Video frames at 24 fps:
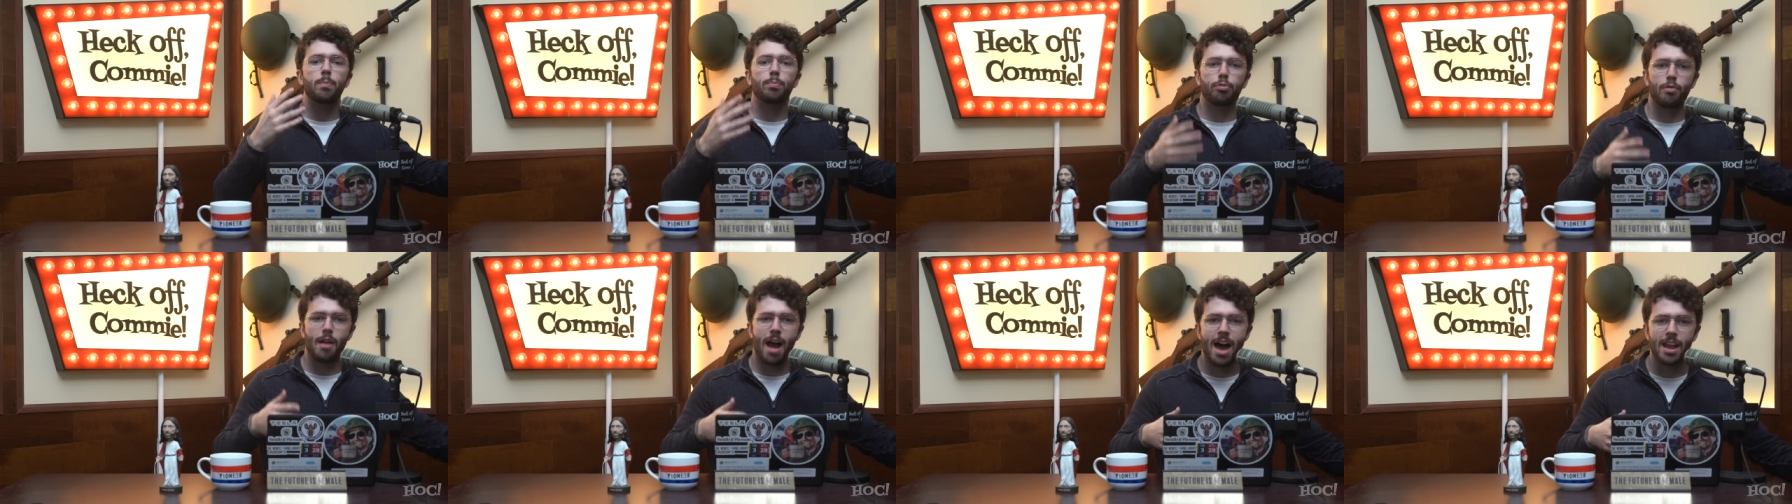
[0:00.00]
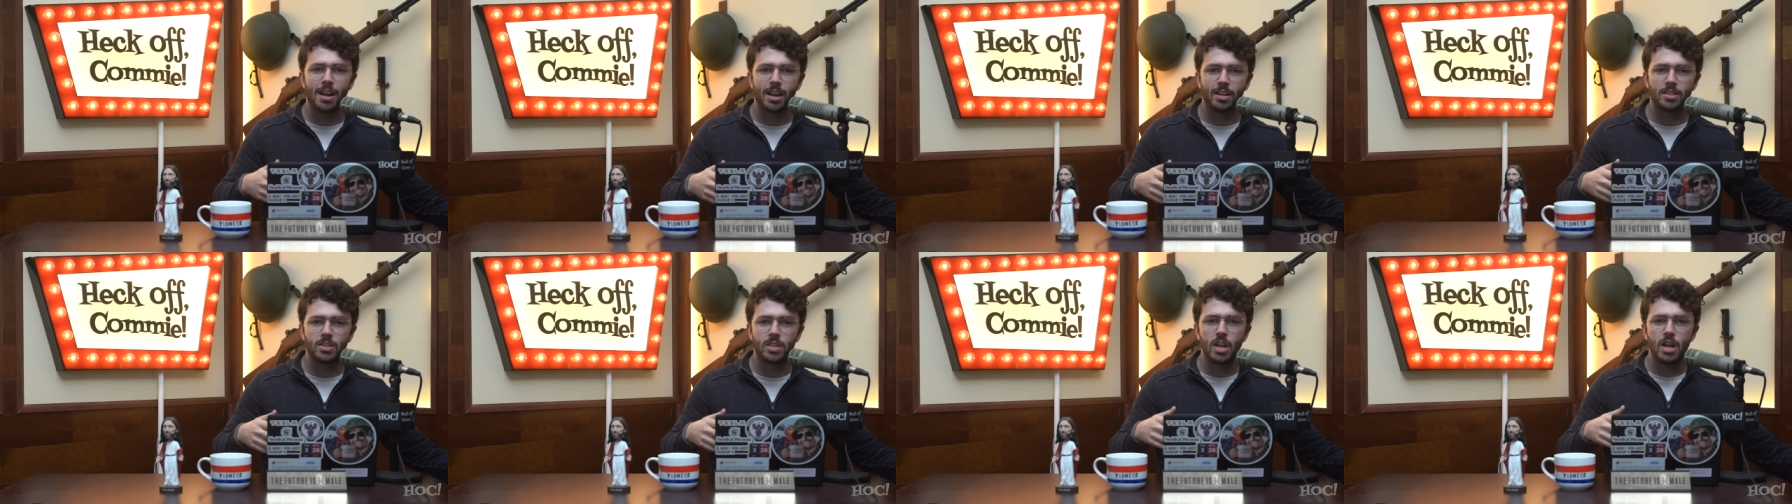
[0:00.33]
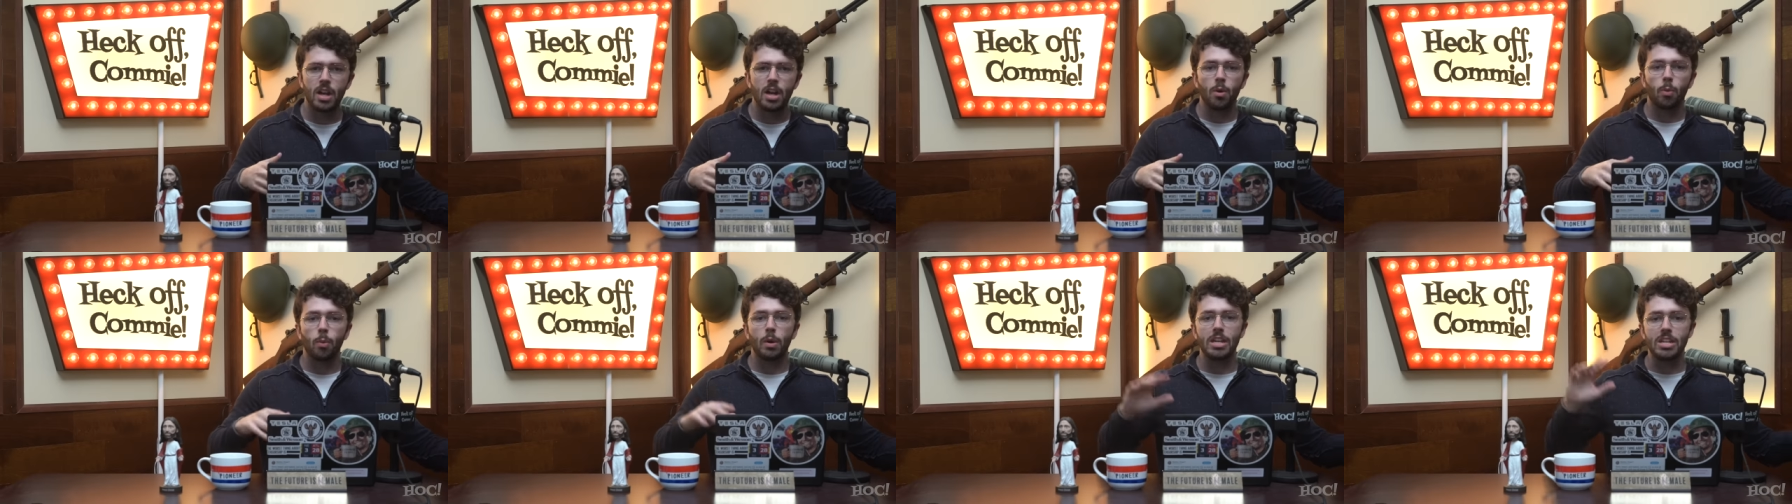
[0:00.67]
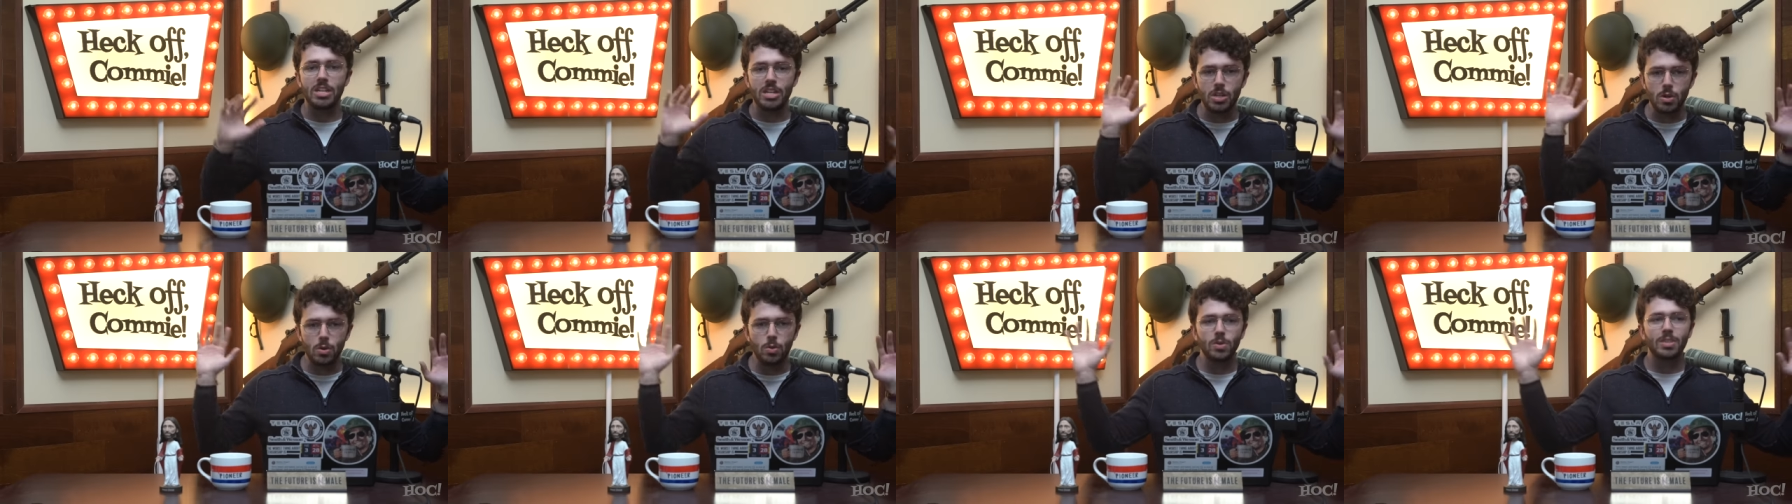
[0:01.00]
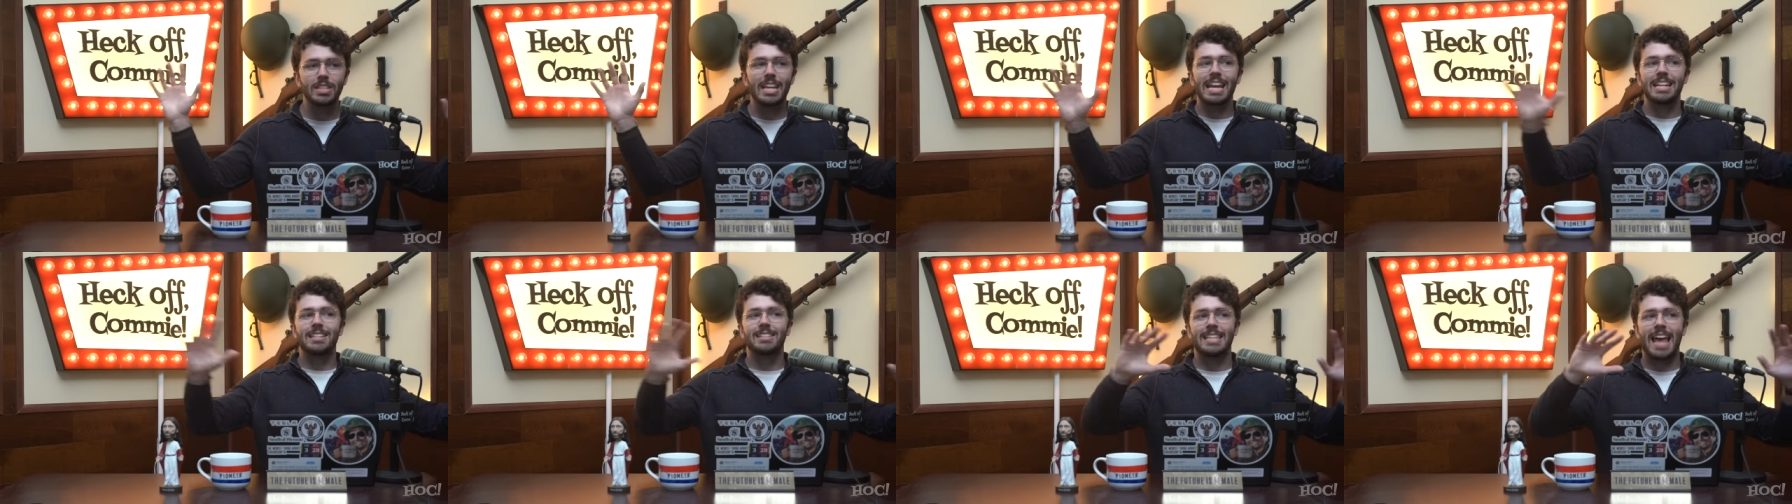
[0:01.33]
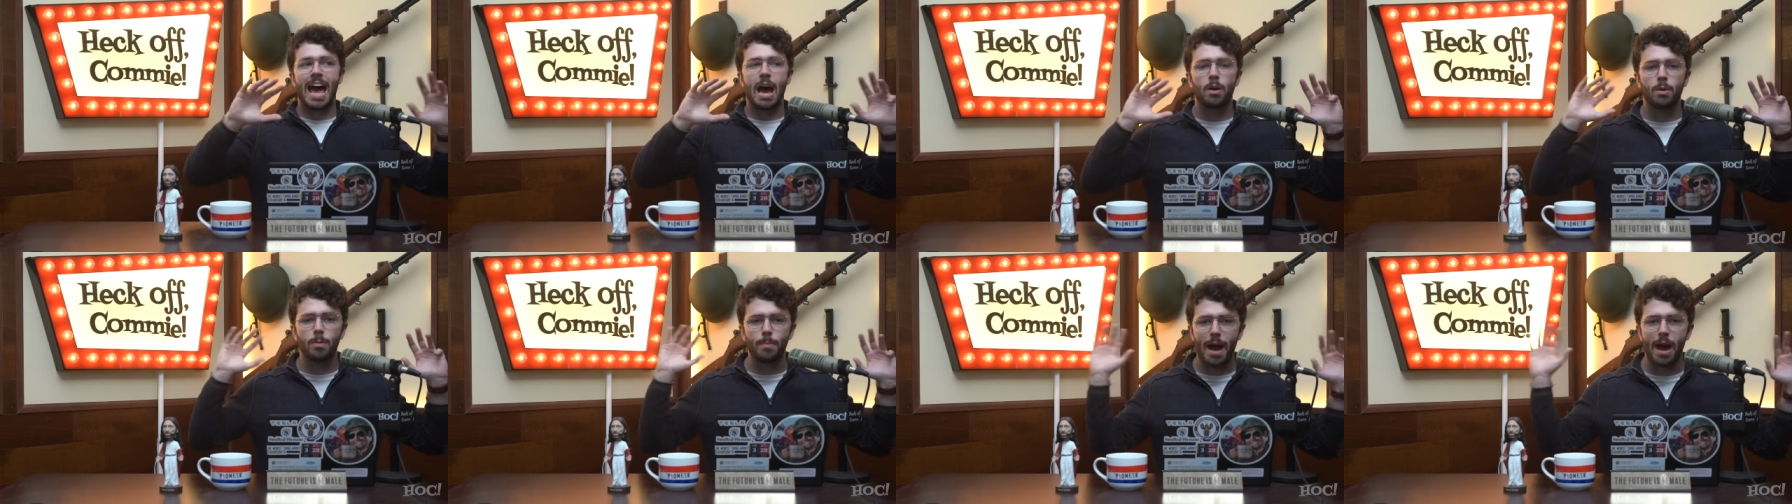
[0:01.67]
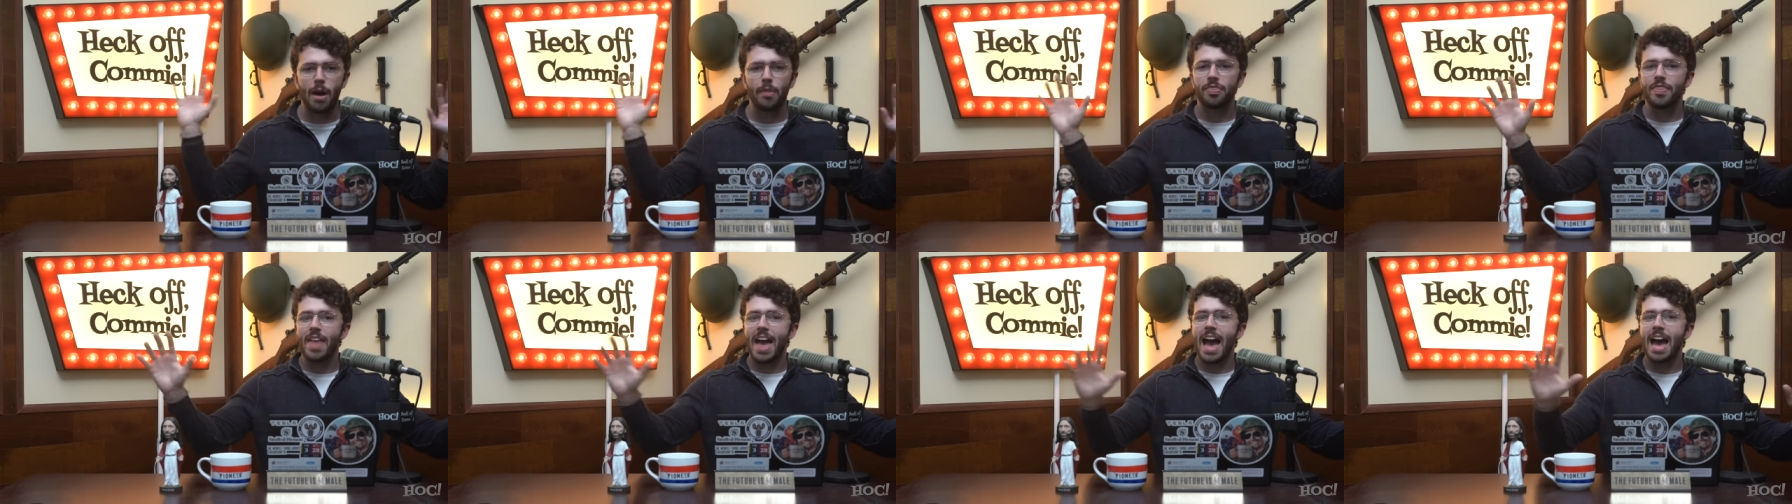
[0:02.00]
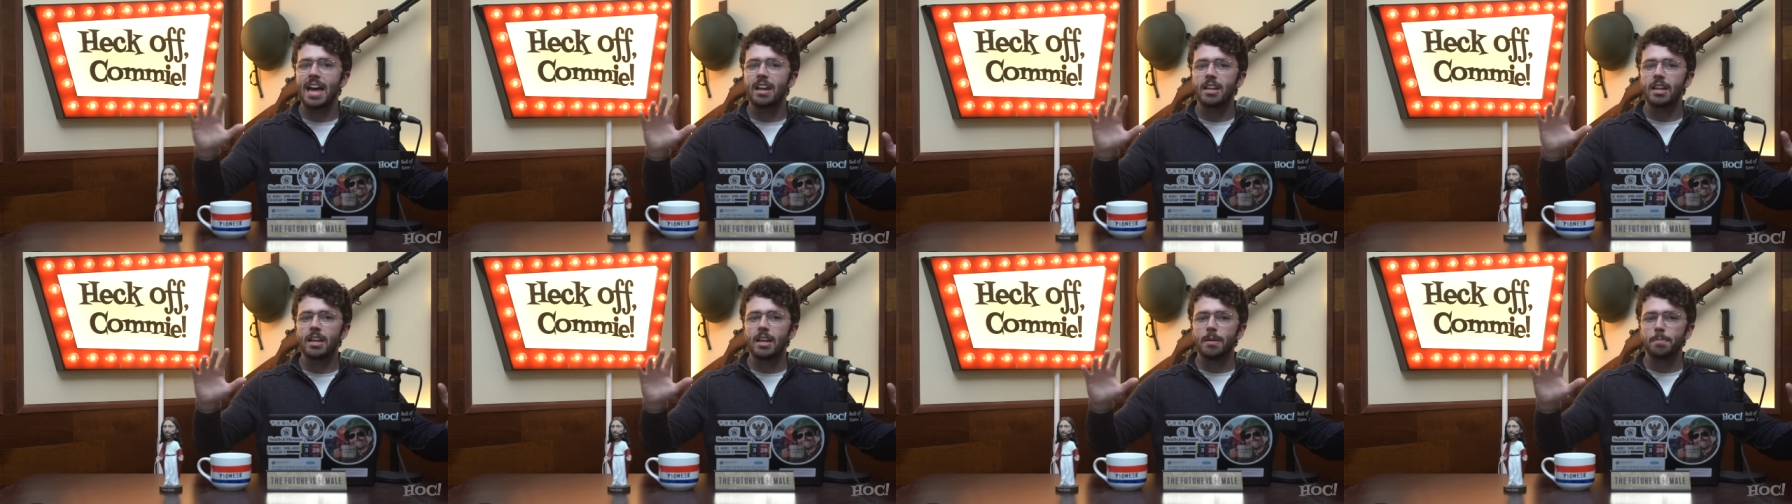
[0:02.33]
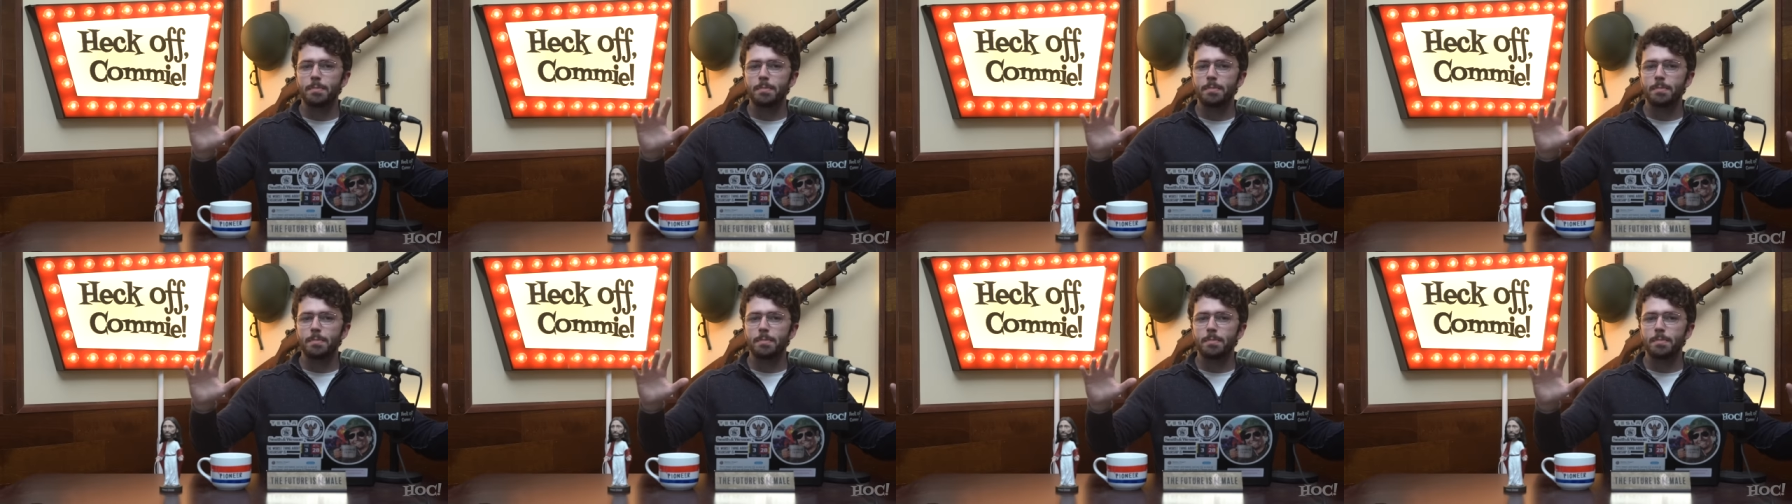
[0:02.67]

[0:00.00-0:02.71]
product, when news gets out about that,